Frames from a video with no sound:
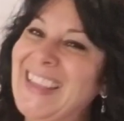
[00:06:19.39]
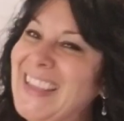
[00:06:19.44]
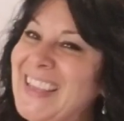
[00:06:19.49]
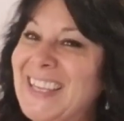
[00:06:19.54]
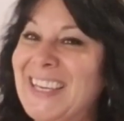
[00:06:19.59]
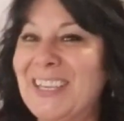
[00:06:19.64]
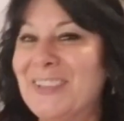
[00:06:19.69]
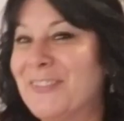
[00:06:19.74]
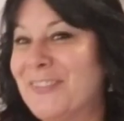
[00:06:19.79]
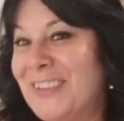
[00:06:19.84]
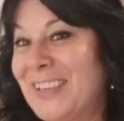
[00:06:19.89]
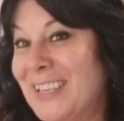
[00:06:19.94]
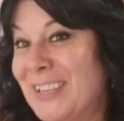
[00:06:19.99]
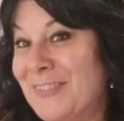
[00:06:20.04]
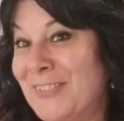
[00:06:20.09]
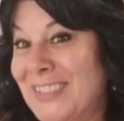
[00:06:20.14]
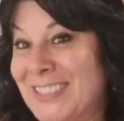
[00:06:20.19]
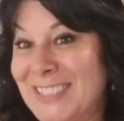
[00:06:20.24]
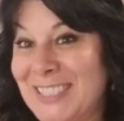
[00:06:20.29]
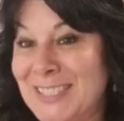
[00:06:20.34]
And if, you,
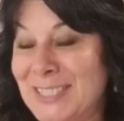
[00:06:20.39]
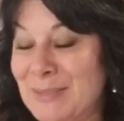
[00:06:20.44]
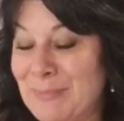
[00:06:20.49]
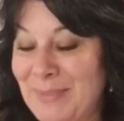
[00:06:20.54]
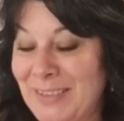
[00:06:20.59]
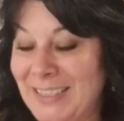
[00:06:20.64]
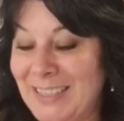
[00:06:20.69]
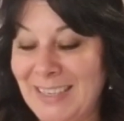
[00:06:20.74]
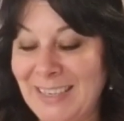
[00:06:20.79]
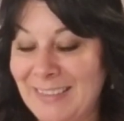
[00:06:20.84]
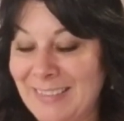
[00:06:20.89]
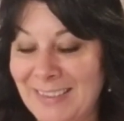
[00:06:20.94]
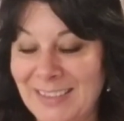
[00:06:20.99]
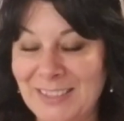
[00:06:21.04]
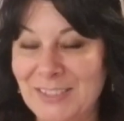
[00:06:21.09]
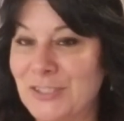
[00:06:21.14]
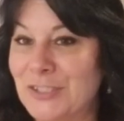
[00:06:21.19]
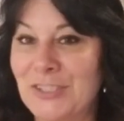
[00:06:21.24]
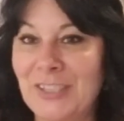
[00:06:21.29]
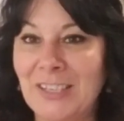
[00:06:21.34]
if it doesn't mean
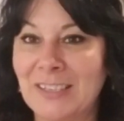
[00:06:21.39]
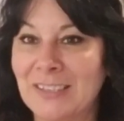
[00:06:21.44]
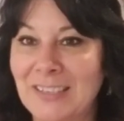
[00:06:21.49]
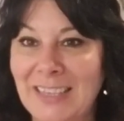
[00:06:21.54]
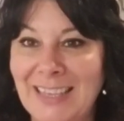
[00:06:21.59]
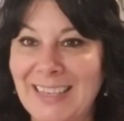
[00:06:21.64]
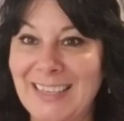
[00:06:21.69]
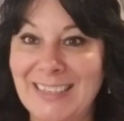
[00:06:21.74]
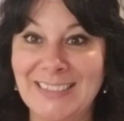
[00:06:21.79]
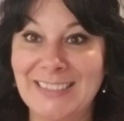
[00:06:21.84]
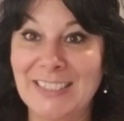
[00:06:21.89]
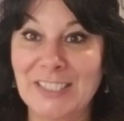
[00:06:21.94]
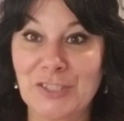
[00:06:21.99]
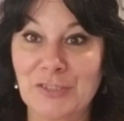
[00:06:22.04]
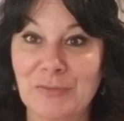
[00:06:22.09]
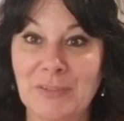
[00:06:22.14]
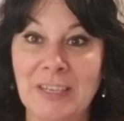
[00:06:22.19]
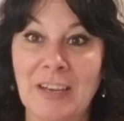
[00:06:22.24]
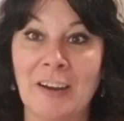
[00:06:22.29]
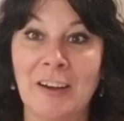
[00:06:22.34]
anything to you,
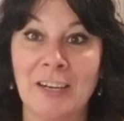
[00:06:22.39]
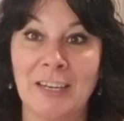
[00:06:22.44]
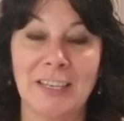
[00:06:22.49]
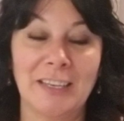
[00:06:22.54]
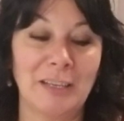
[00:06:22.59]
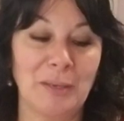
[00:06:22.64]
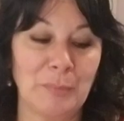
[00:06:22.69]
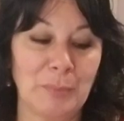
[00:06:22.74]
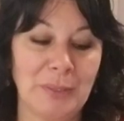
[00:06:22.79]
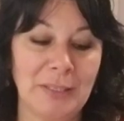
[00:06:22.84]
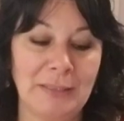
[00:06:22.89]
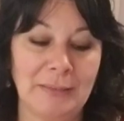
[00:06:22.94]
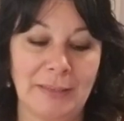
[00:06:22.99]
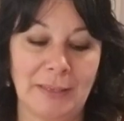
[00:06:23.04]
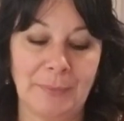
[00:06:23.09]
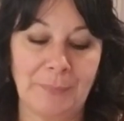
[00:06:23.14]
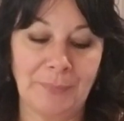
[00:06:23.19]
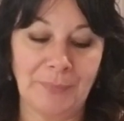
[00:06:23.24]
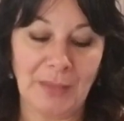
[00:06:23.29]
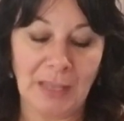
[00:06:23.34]
disregard it
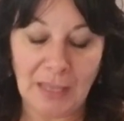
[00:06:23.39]
completely.